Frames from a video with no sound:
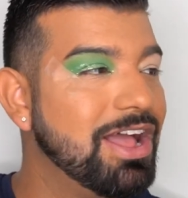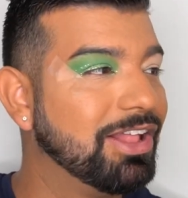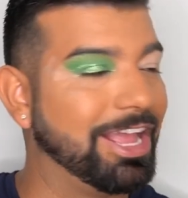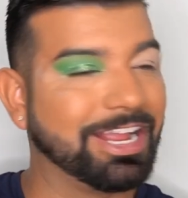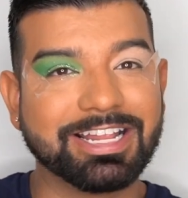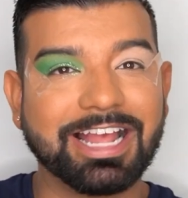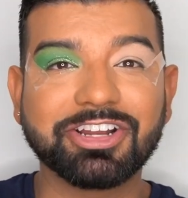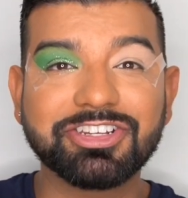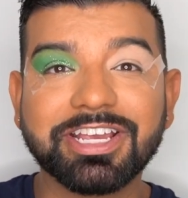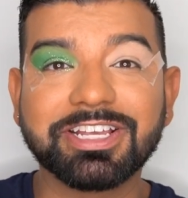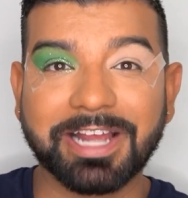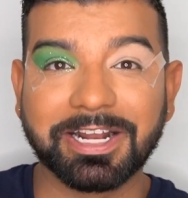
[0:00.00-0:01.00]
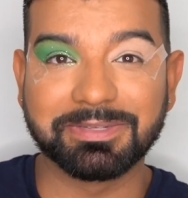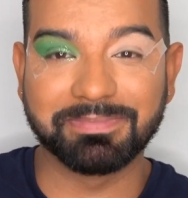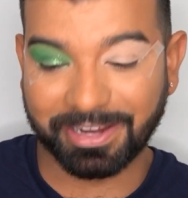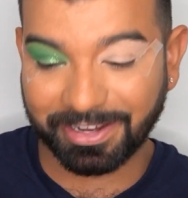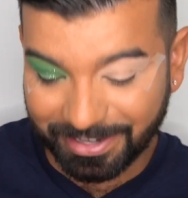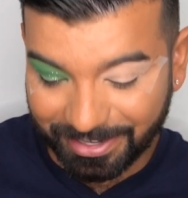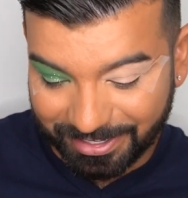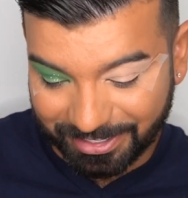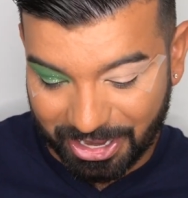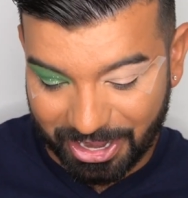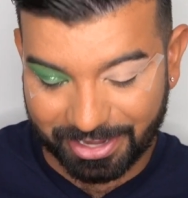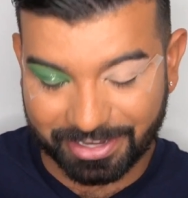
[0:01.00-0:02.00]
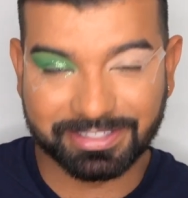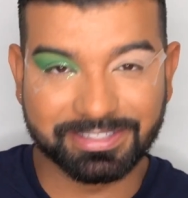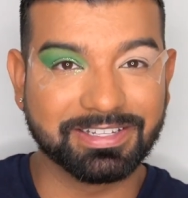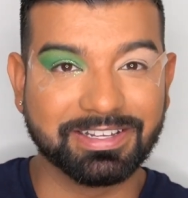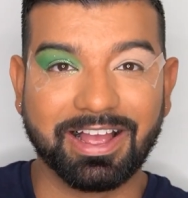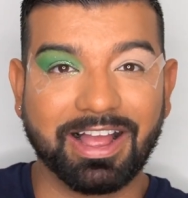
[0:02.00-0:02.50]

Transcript: Like, it actually excites me because,